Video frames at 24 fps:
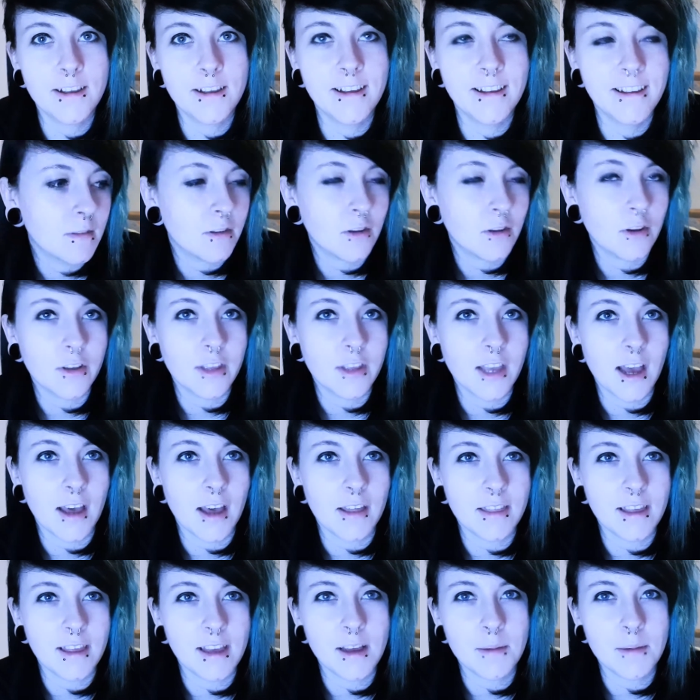So yeah,
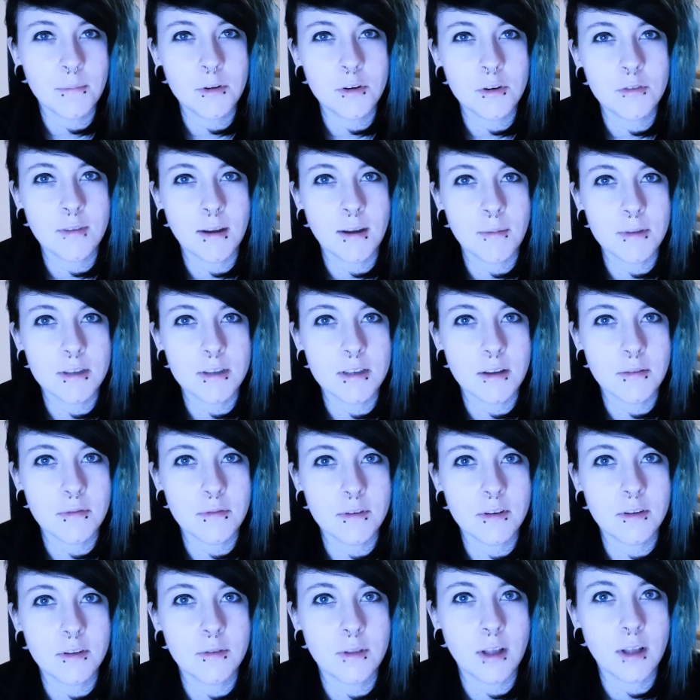I think I'm going to write myself
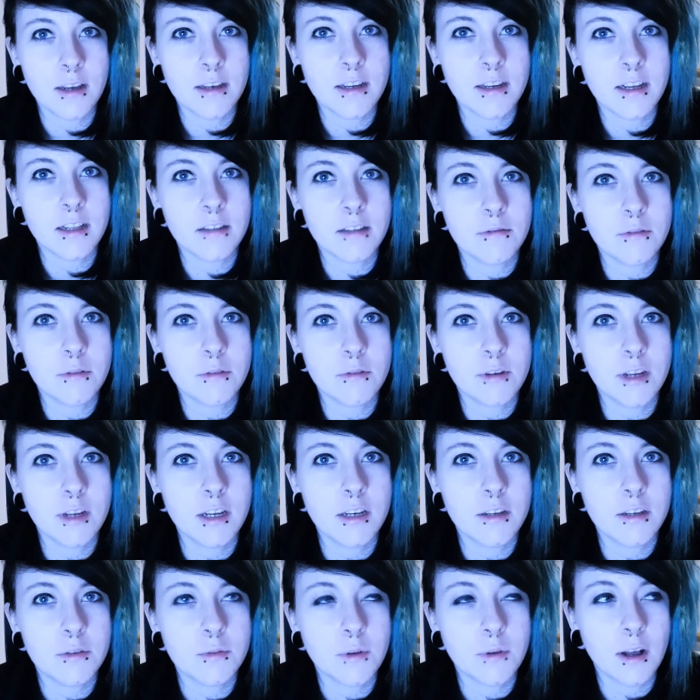a new like daily
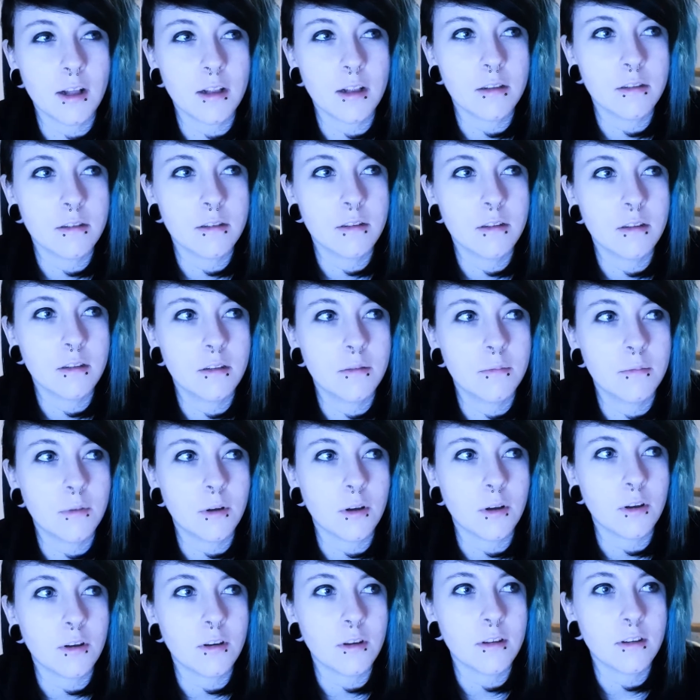routine as well,
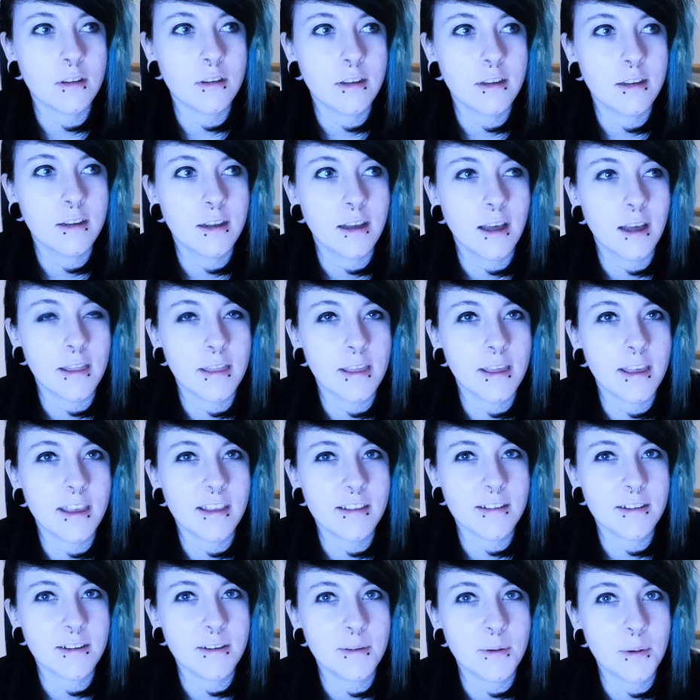but I think
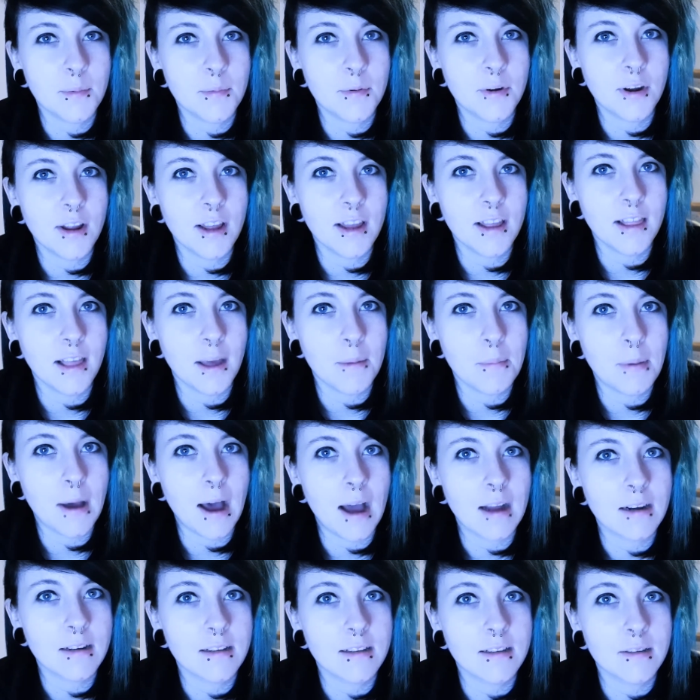it's going to be pretty like
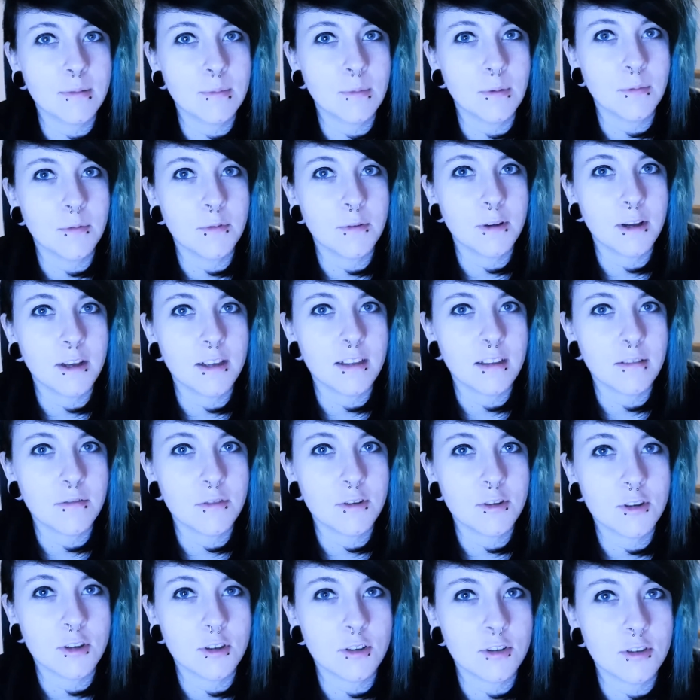packed this month because I've
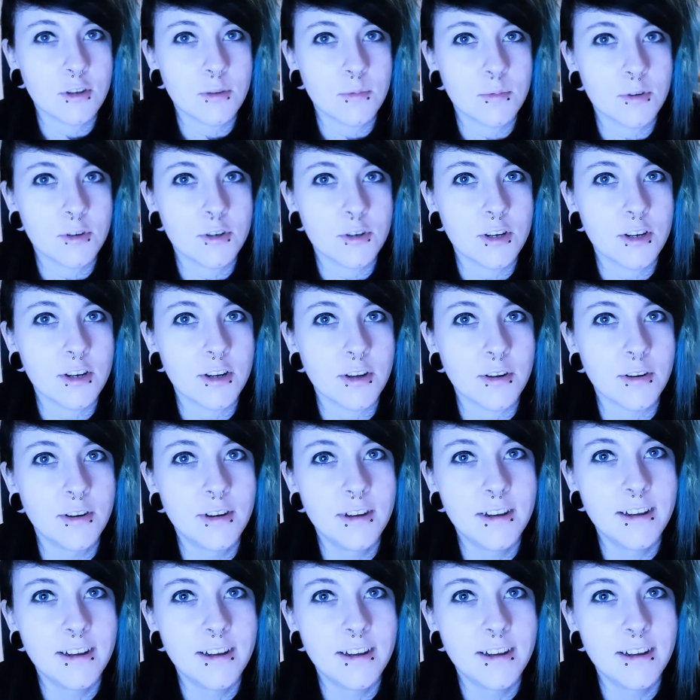just got so much to do.